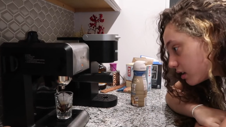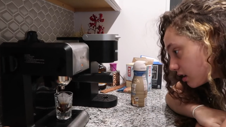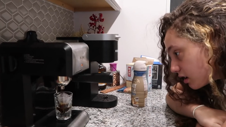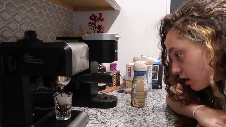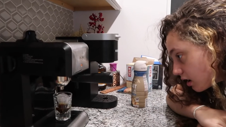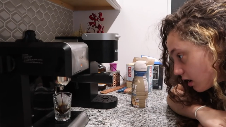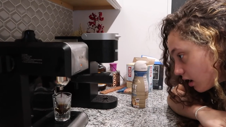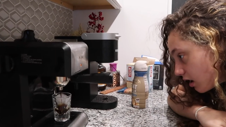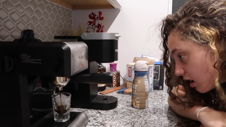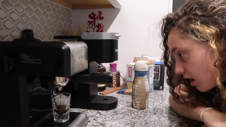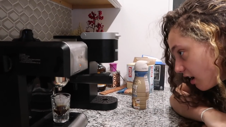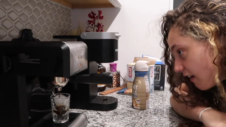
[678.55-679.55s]

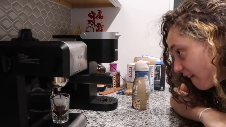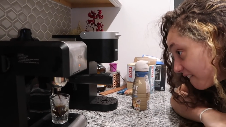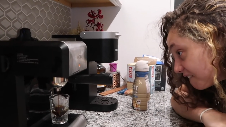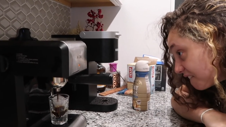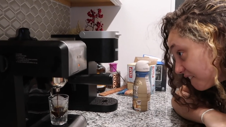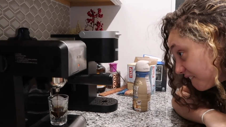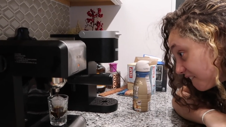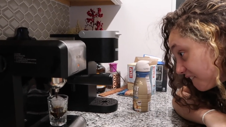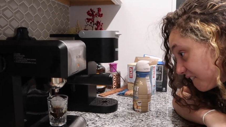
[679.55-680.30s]
Nothing is said.